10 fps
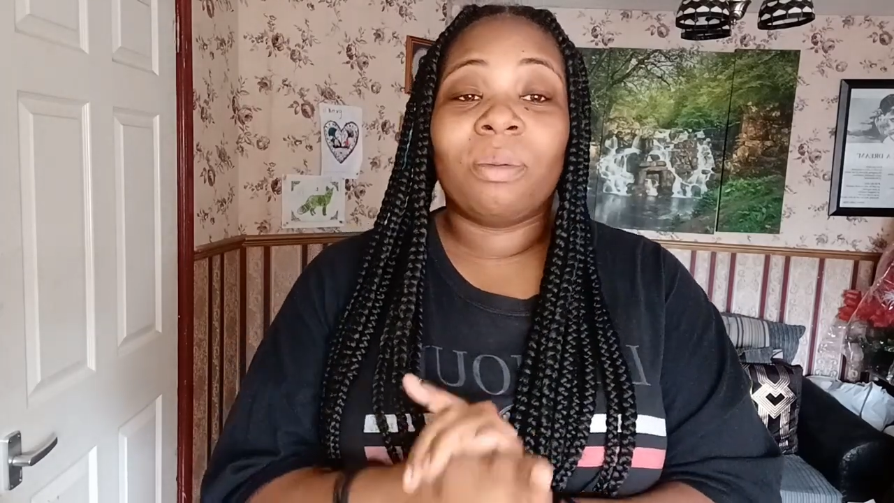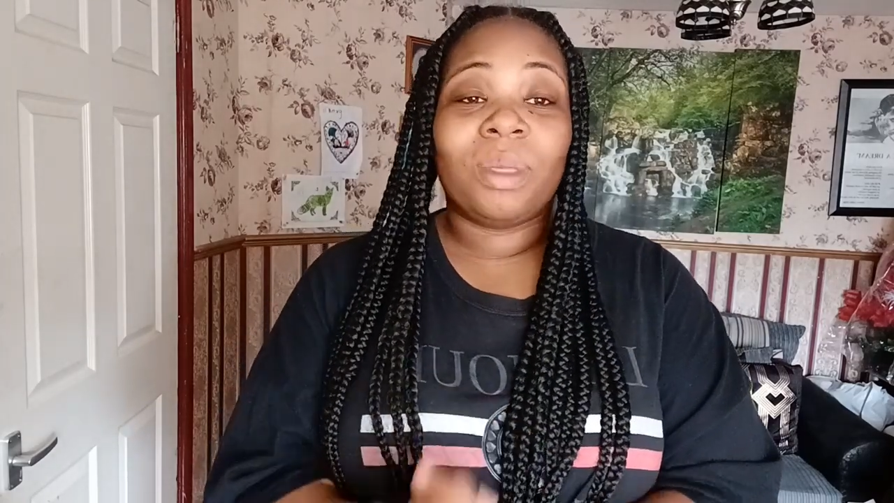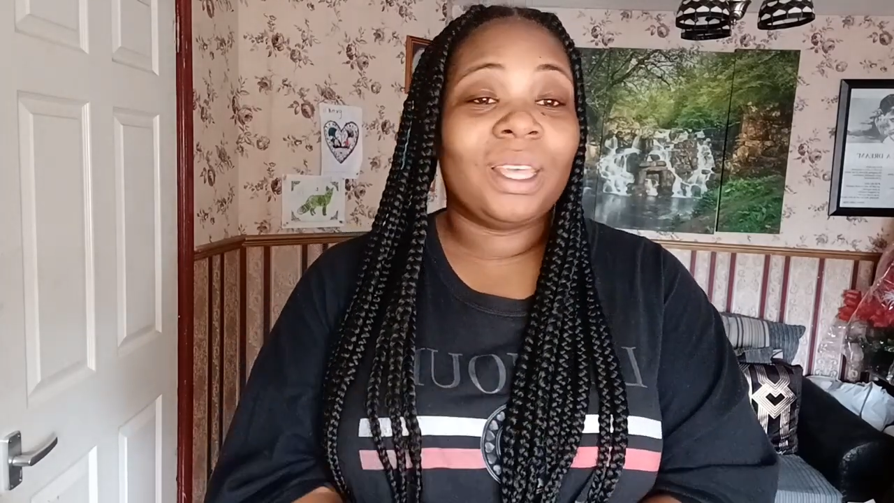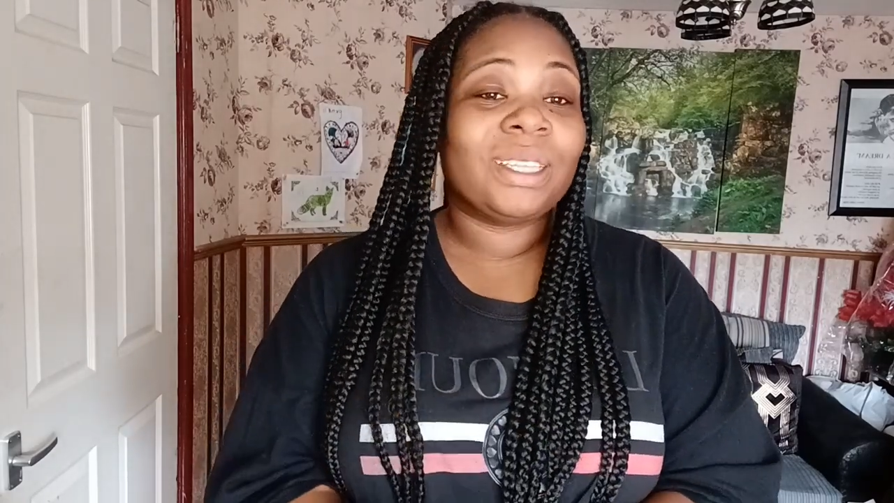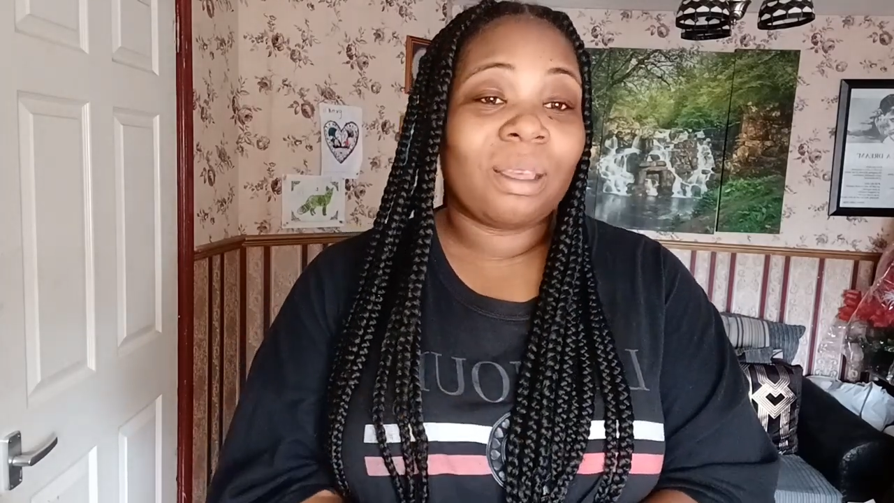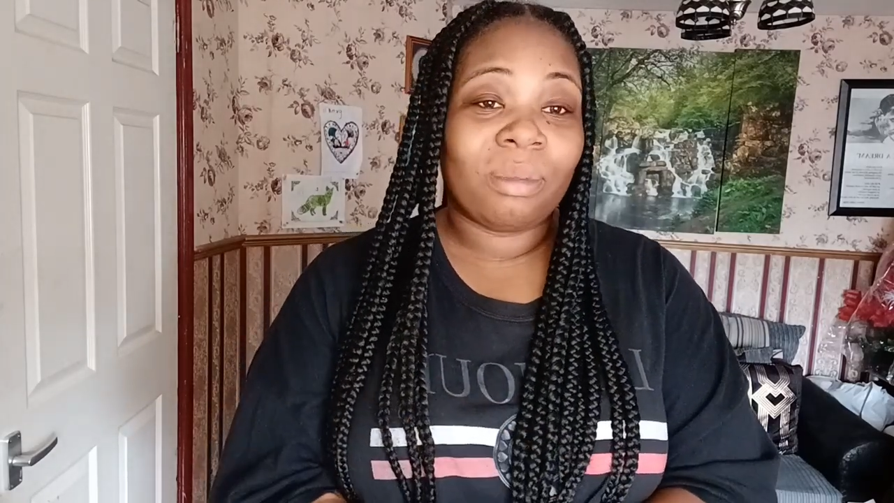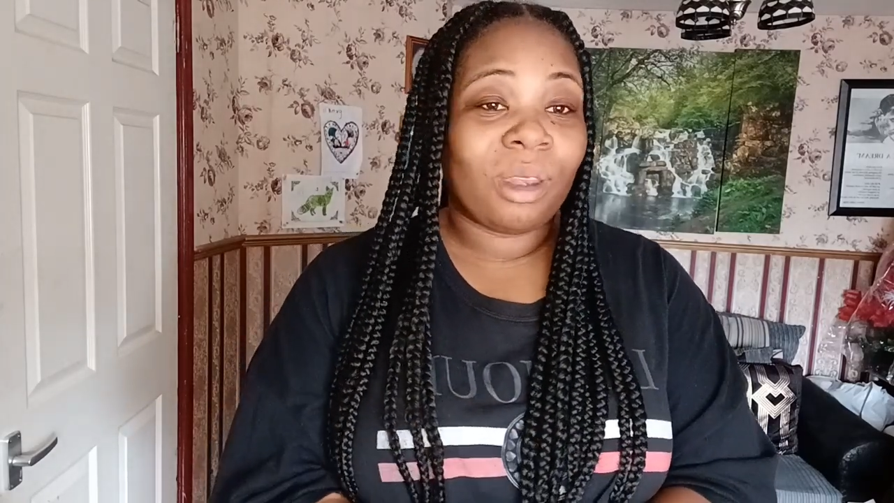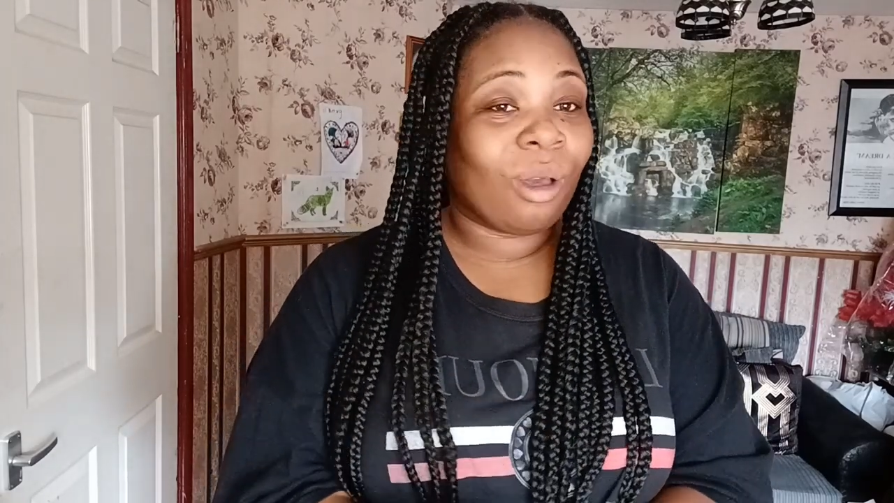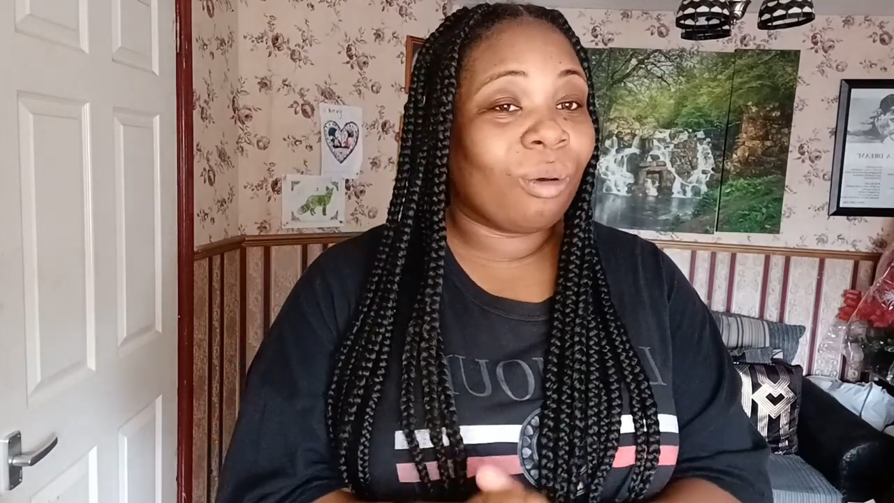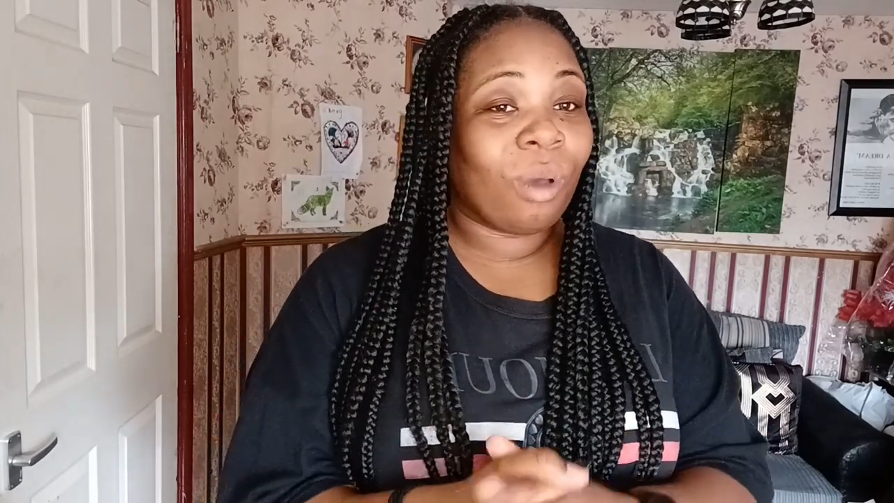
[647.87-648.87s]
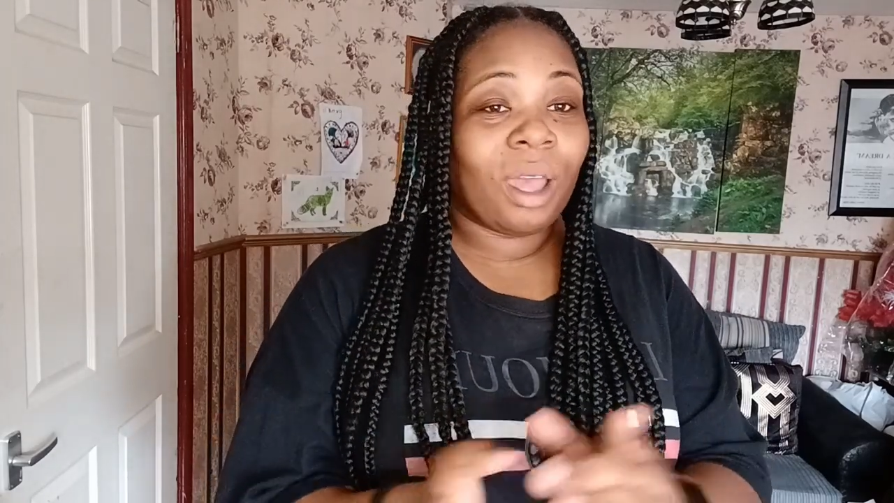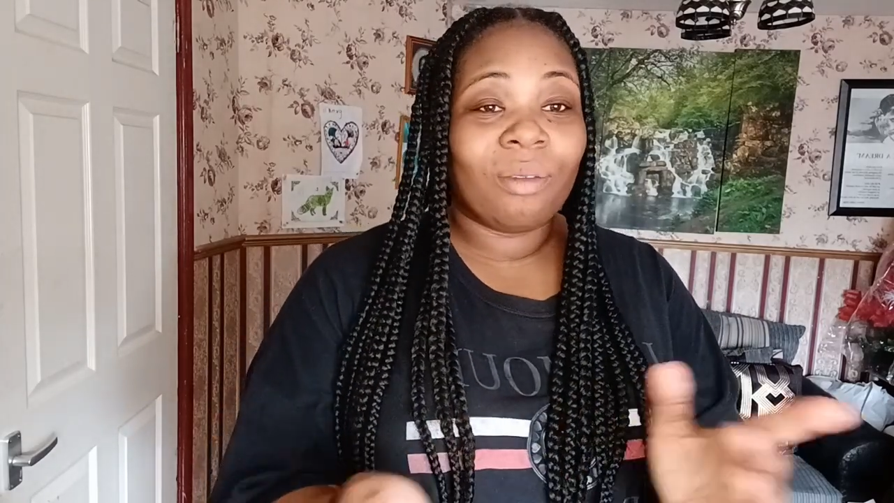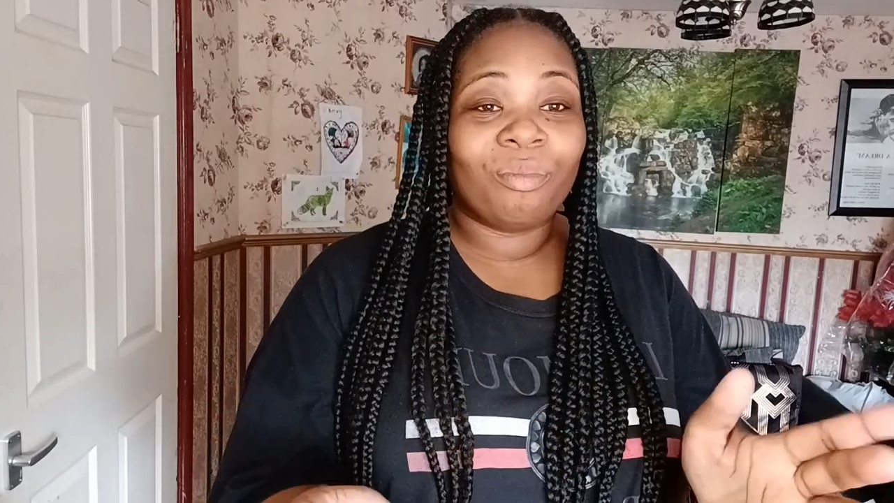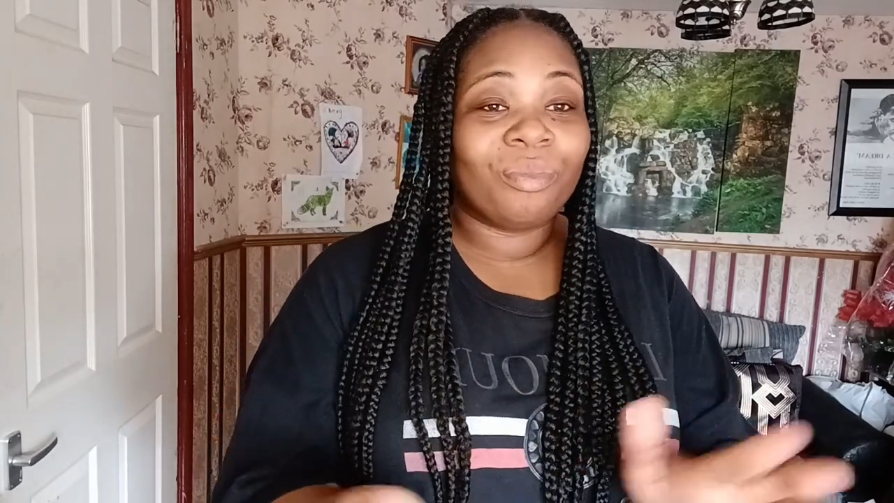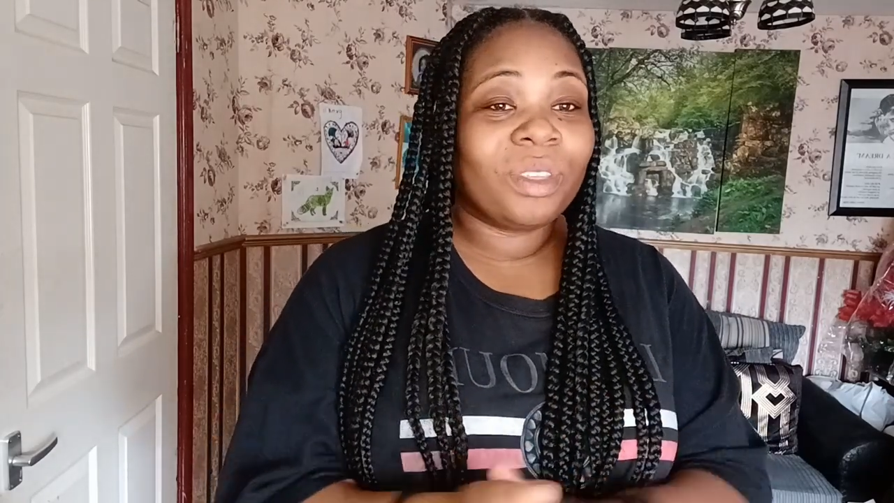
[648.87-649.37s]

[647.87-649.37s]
please let me know and